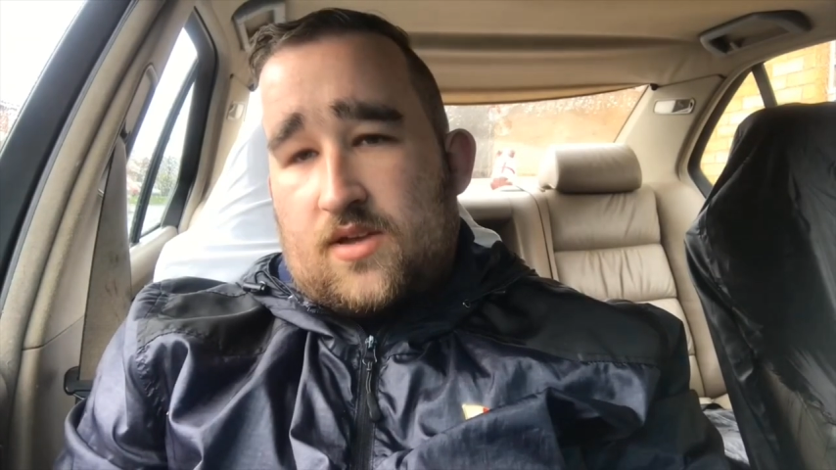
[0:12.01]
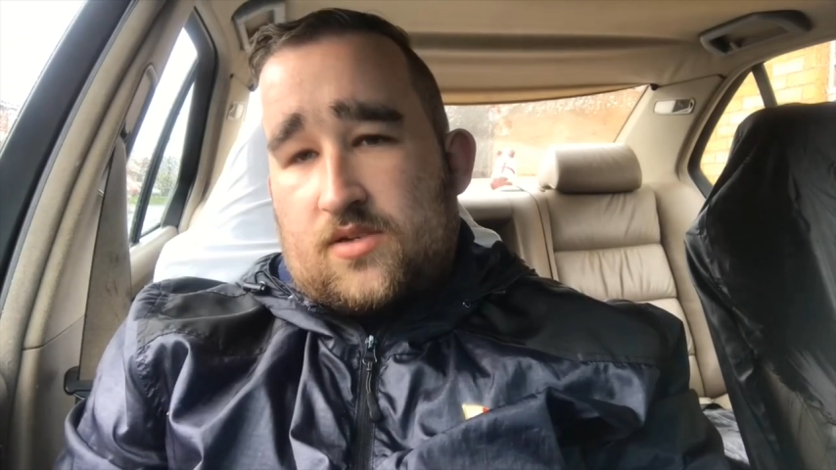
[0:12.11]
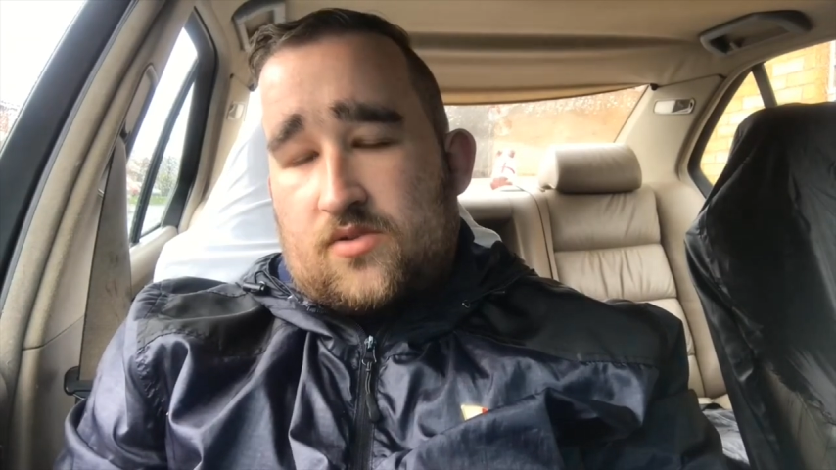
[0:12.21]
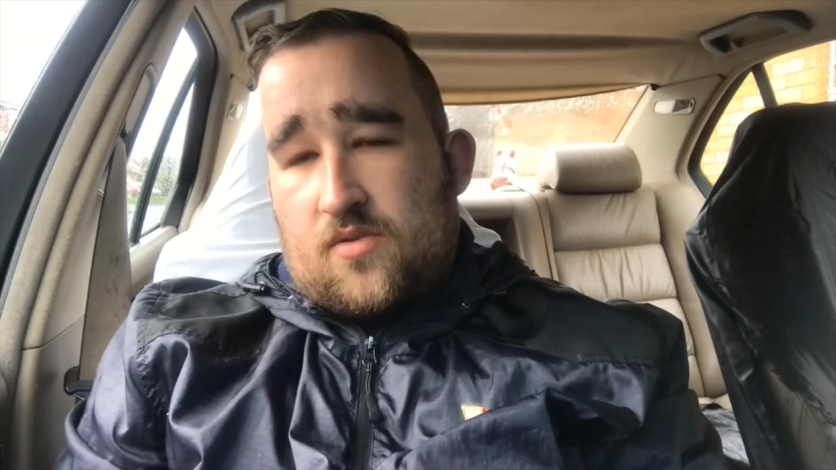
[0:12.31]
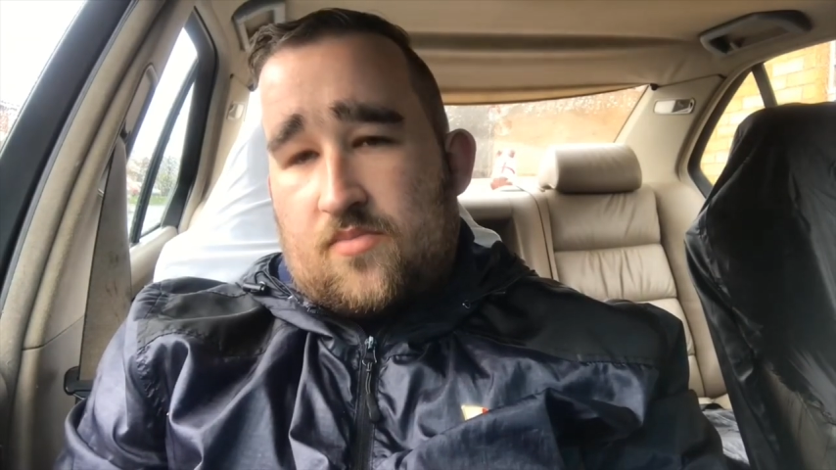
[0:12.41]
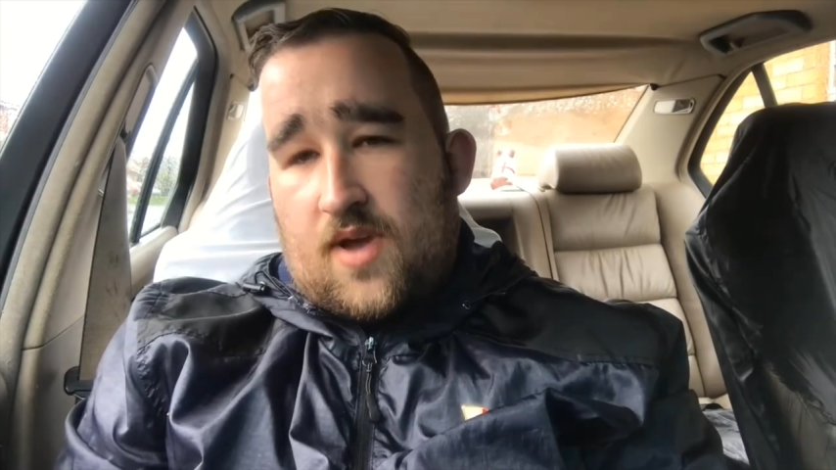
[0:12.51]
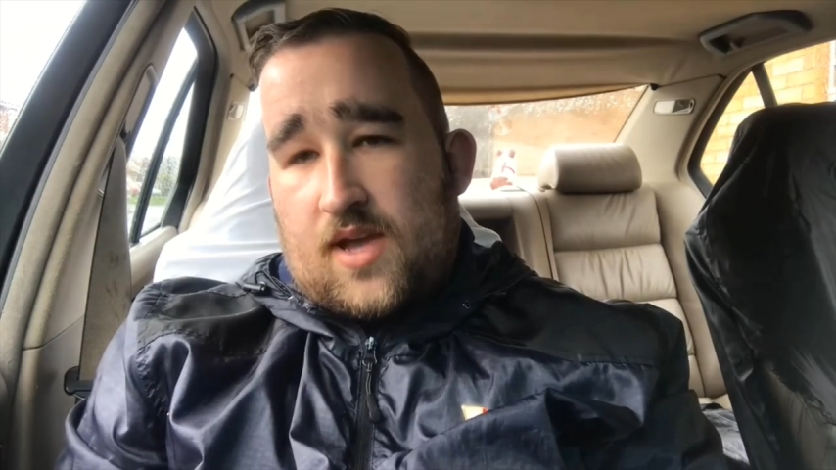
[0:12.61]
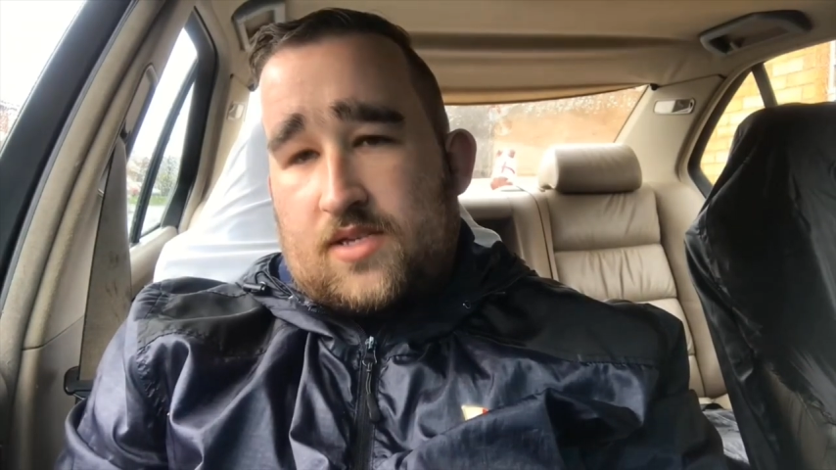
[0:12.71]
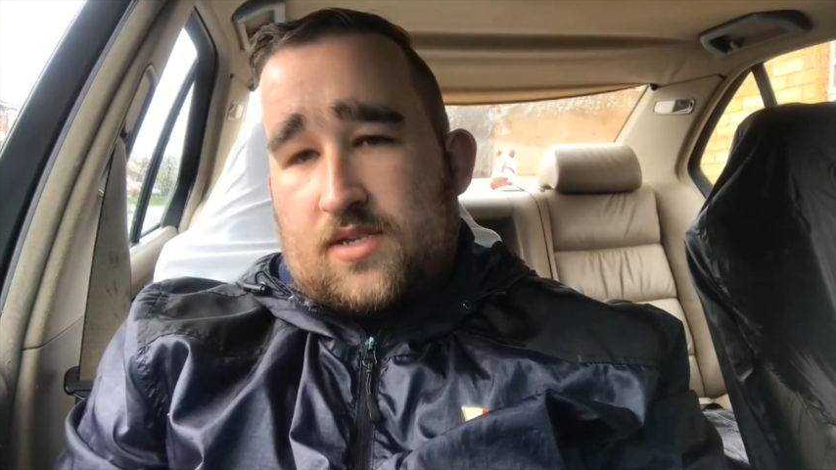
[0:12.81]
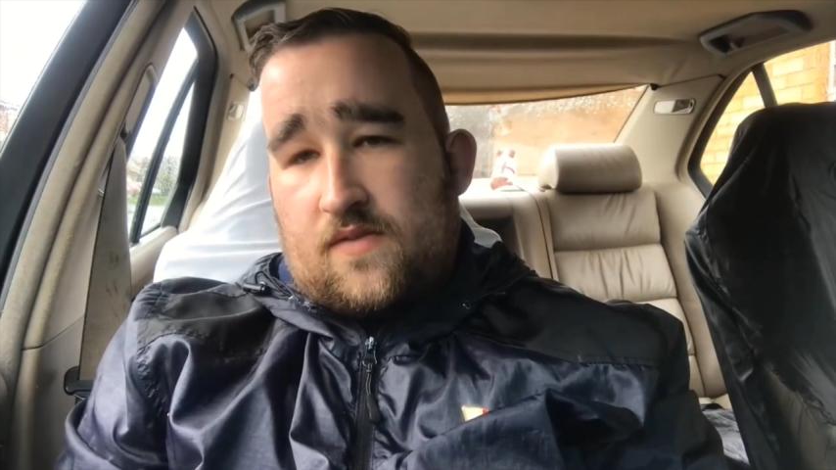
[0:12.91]
strut
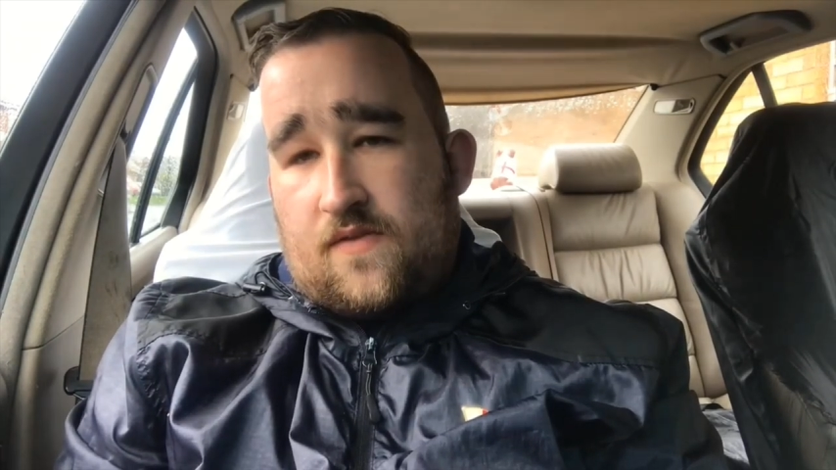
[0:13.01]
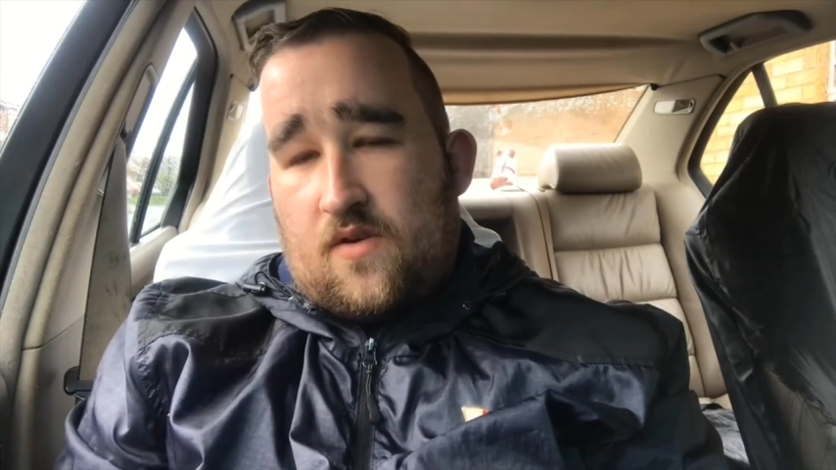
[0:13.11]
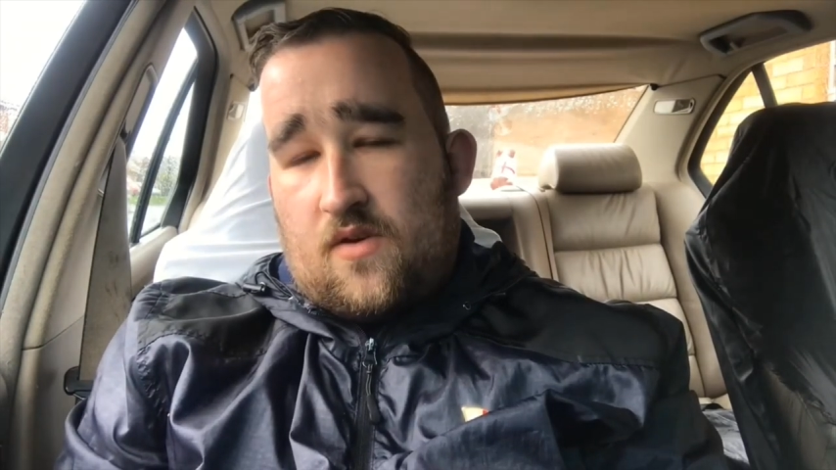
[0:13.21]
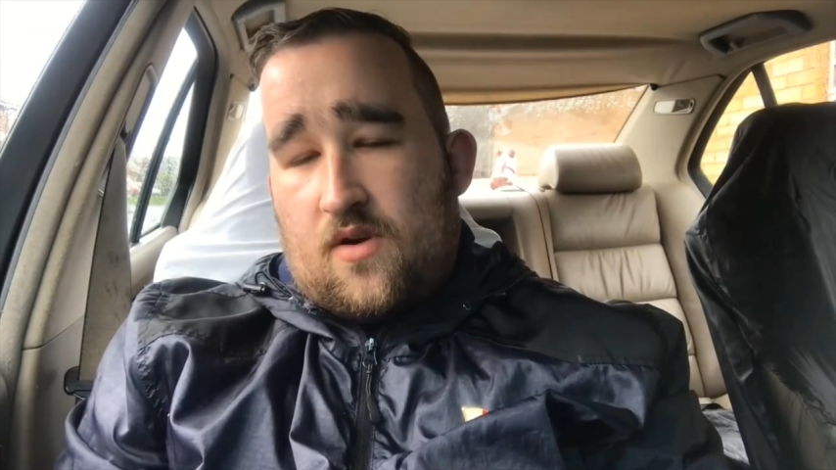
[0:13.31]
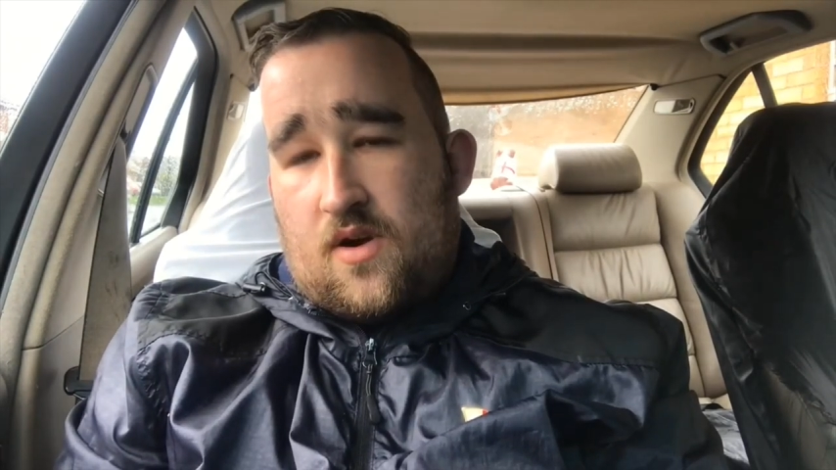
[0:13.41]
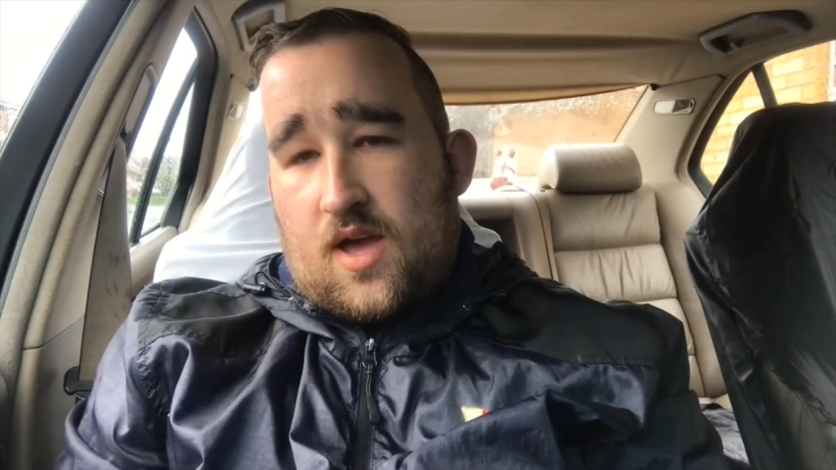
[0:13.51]
brace for